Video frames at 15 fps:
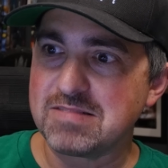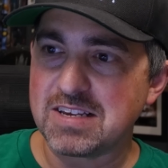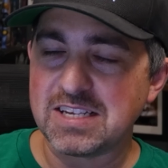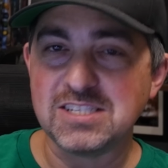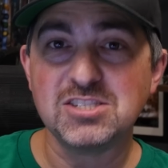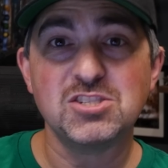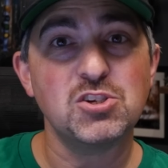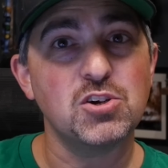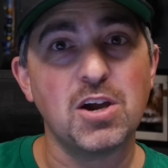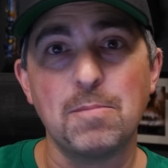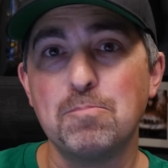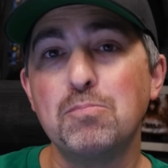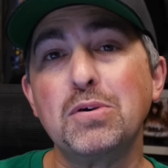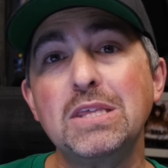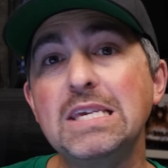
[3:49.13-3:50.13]
into
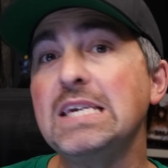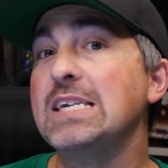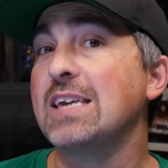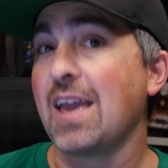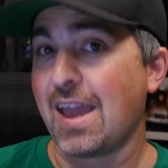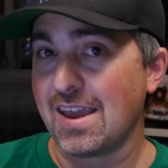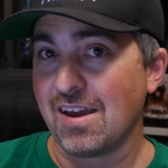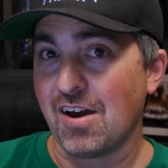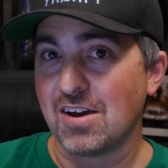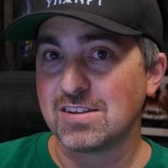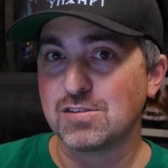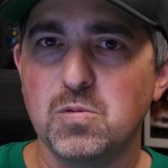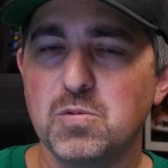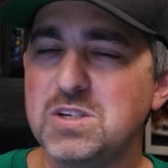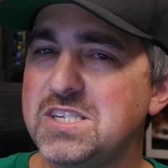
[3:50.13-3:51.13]
complete
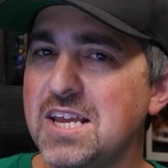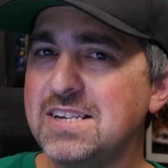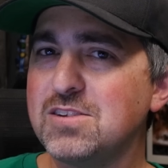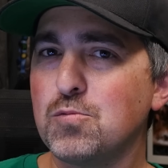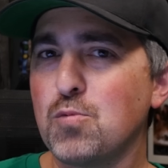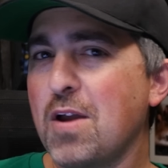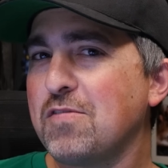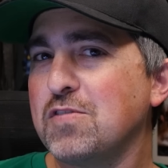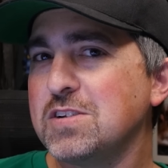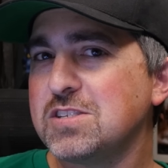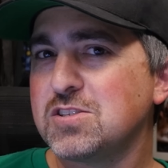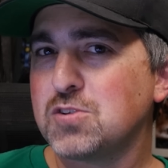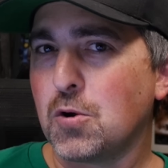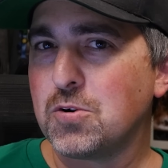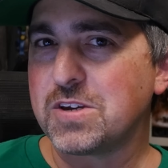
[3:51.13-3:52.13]
chaos. We tend to reference
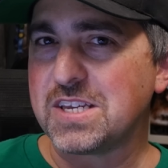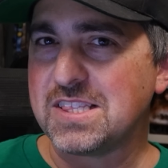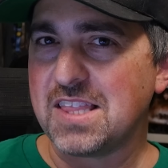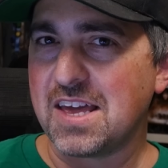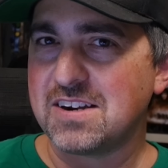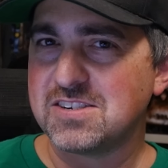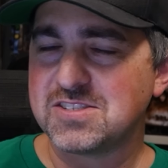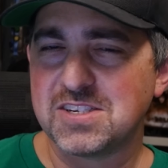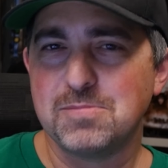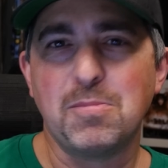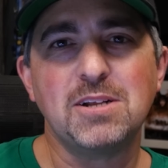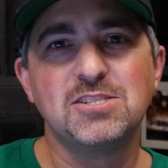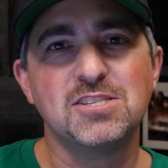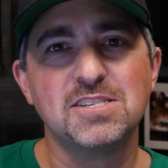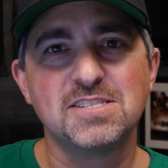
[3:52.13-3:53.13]
Tolkien letters in
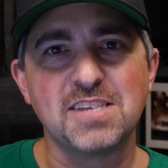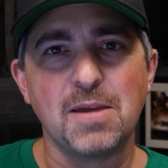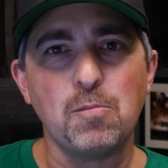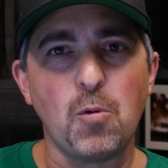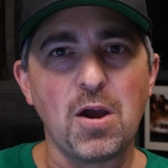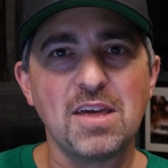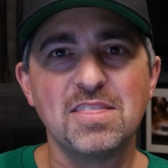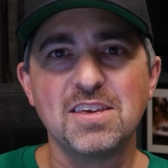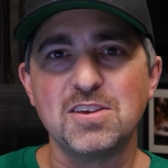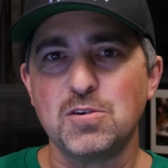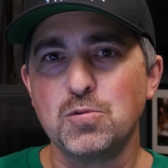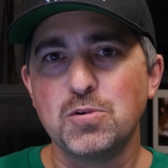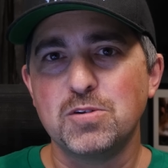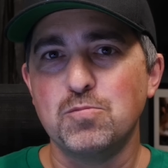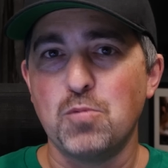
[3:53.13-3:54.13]
much the same way that you
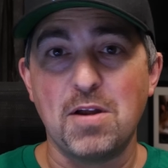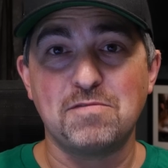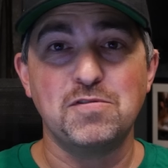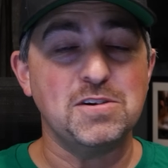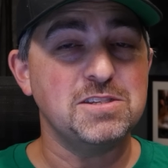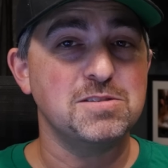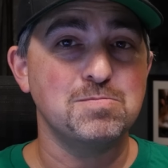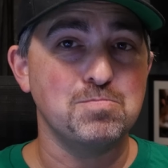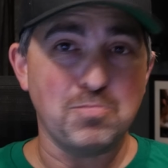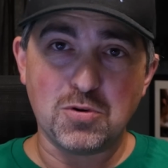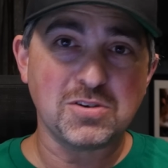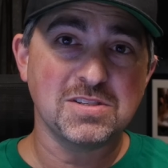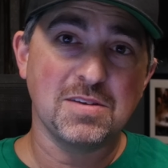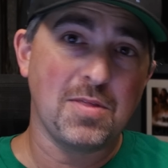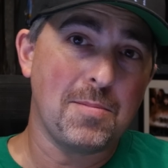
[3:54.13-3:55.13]
would reference
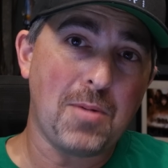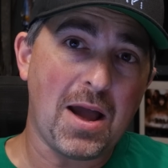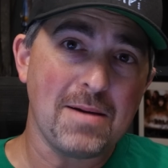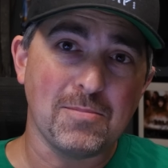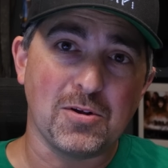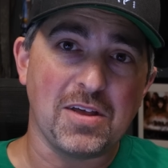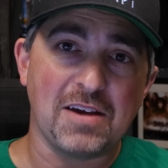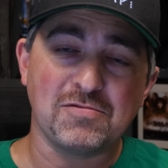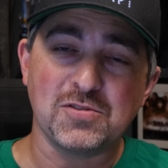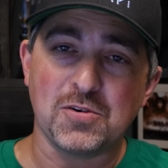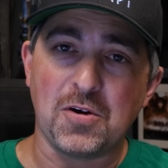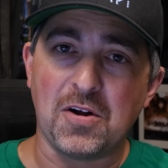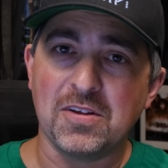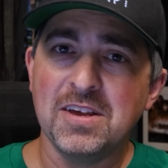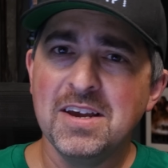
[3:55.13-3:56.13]
books of the Bible, after
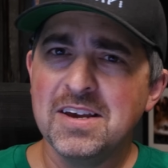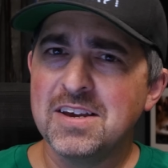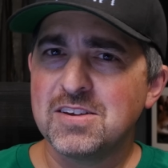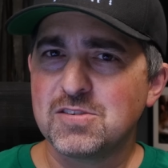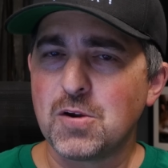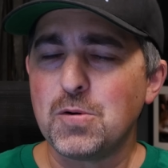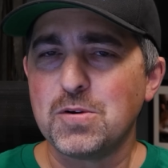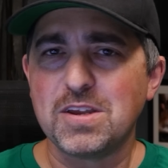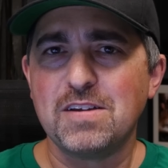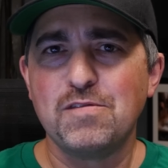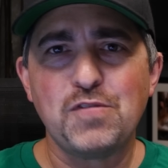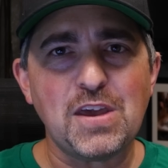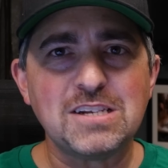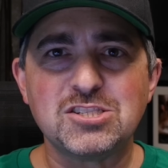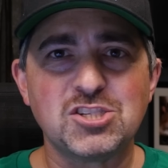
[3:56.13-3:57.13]
all. So if
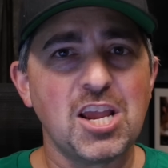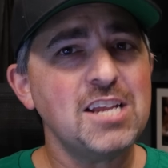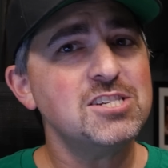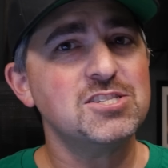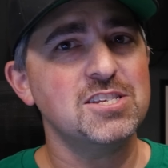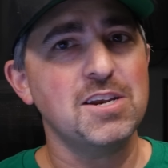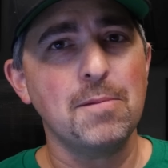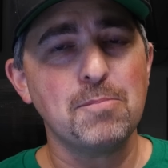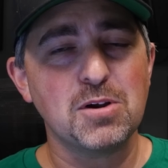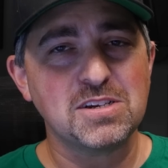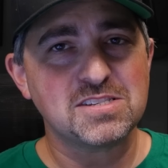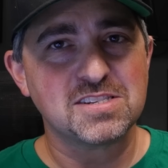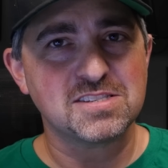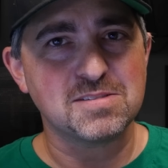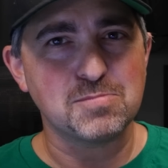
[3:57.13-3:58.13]
they change the numbering
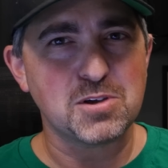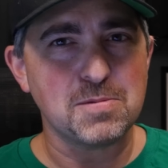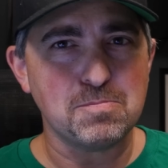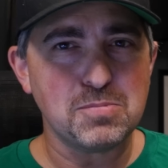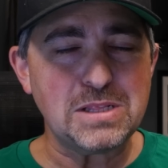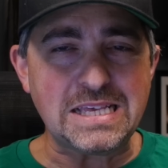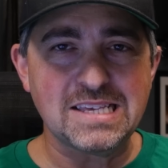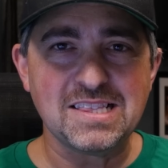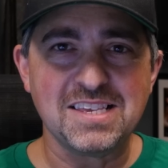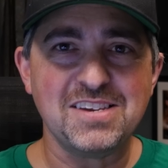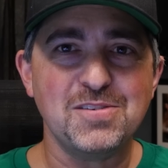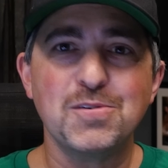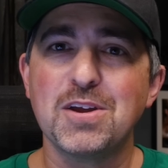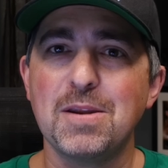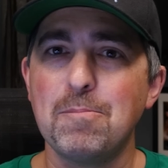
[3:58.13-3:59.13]
system completely,
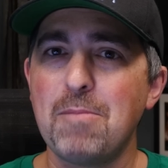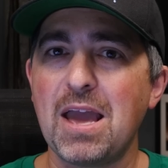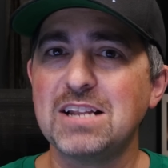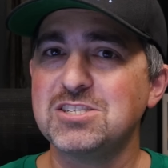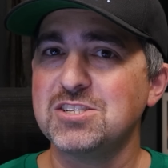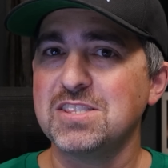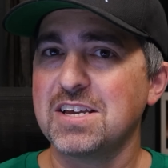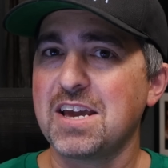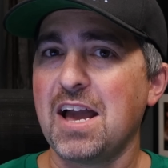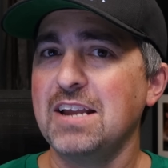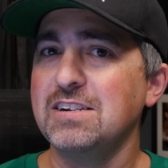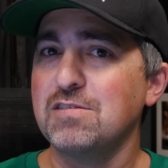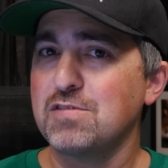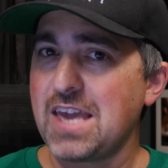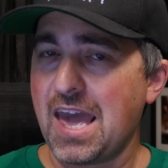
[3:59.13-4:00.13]
you can imagine the
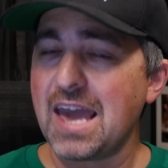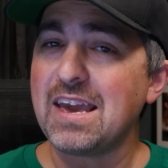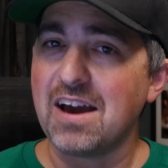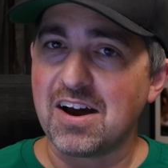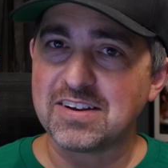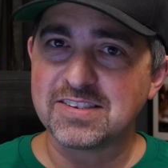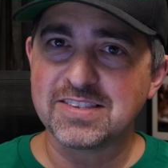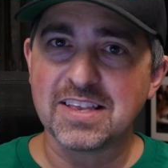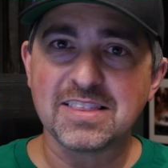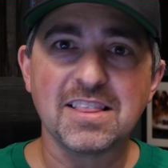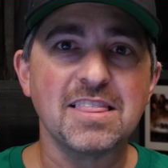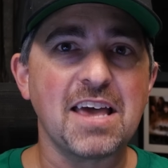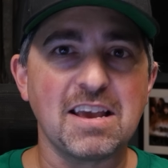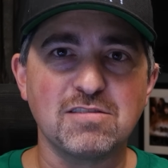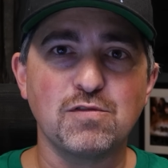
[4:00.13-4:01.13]
kind of chaos that
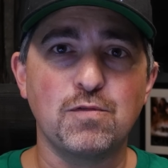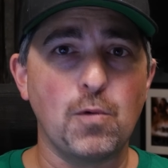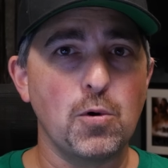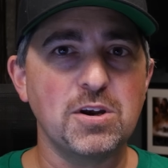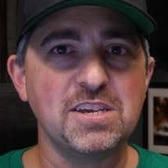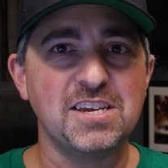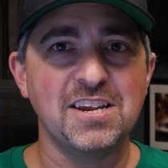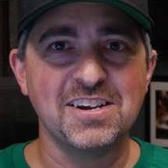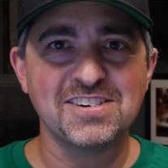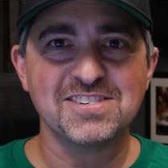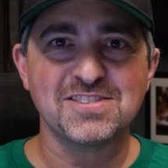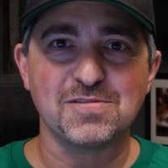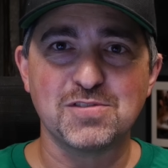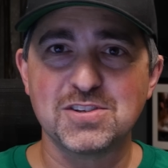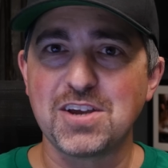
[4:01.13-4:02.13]
the last 40
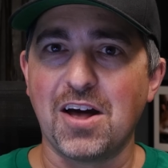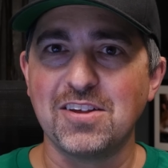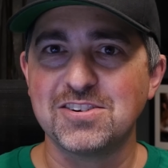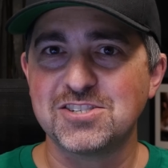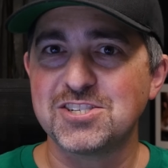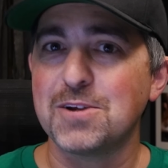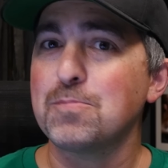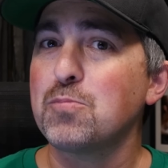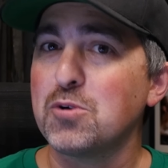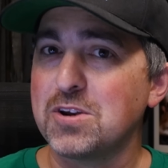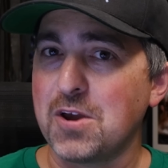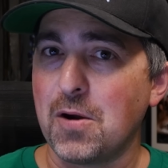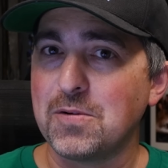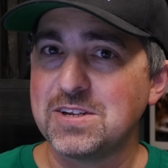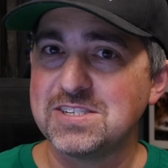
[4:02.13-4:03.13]
years of scholarship would go